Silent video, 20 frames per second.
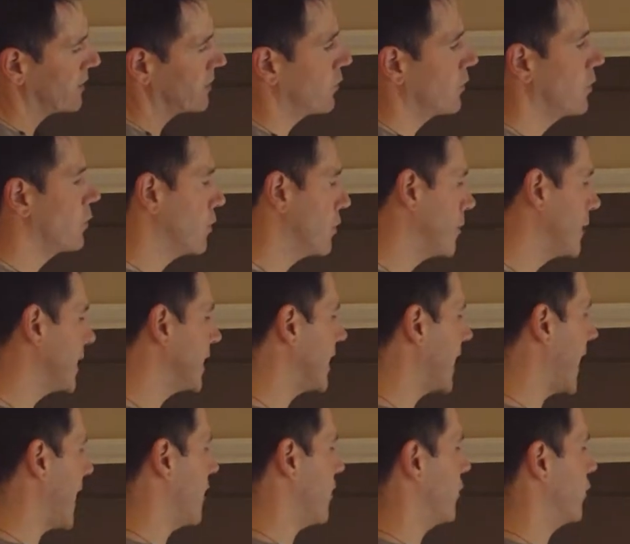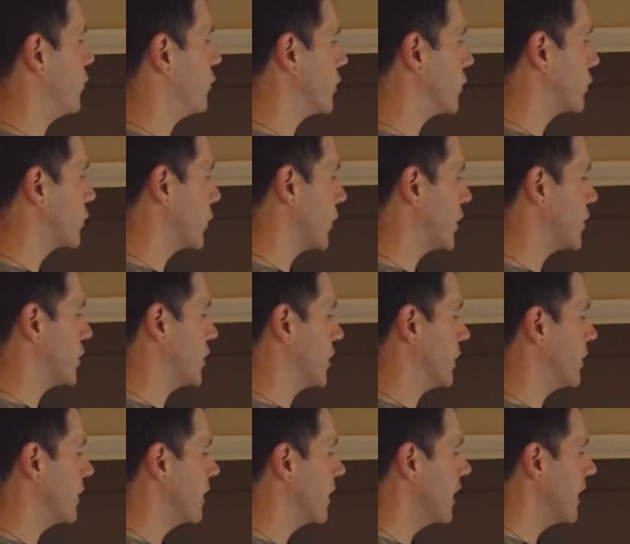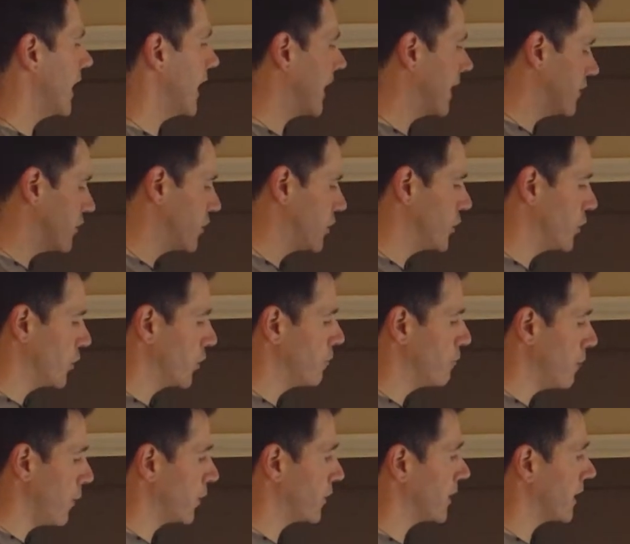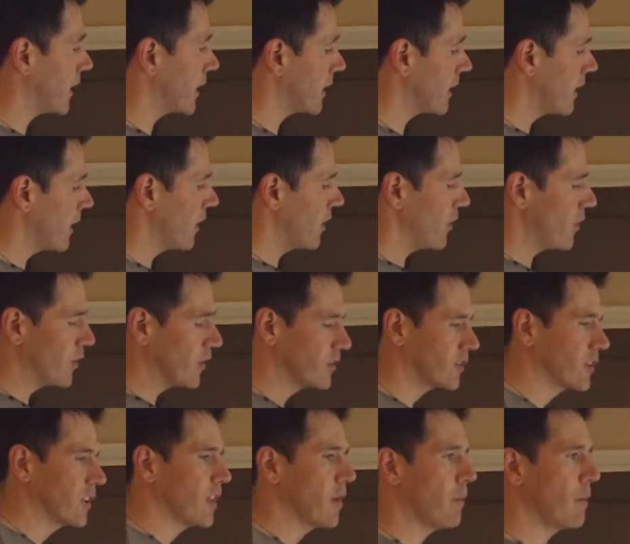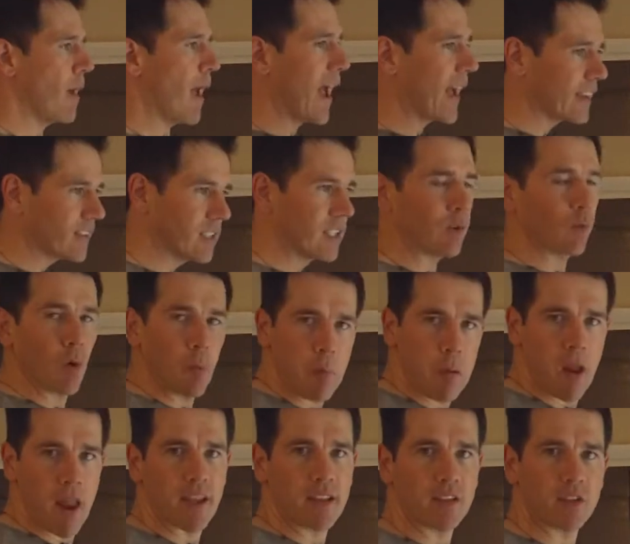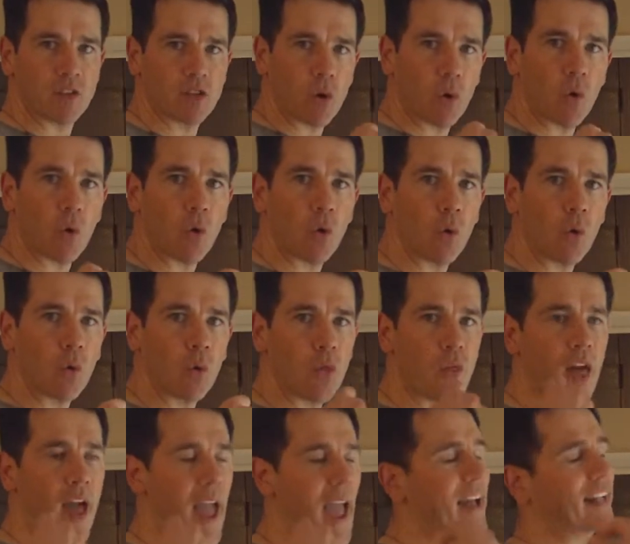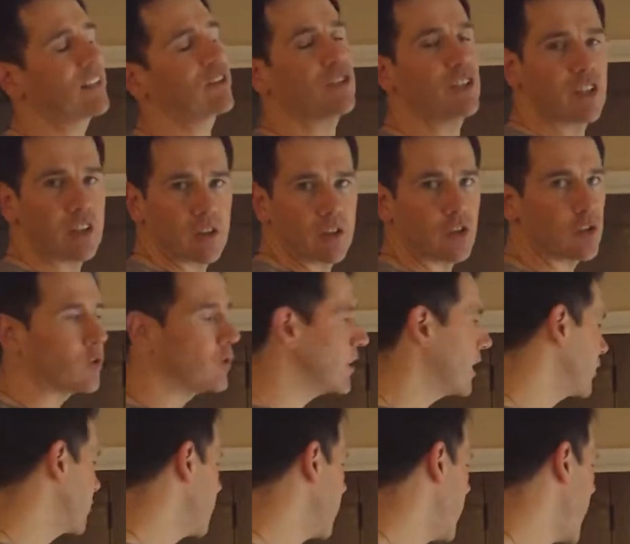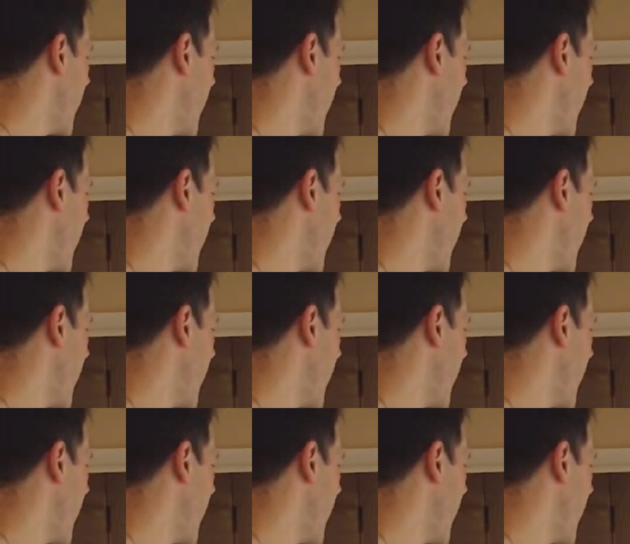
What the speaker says: So it would be getting the nutrition into your body that's going to actually replenish all that energy that you just put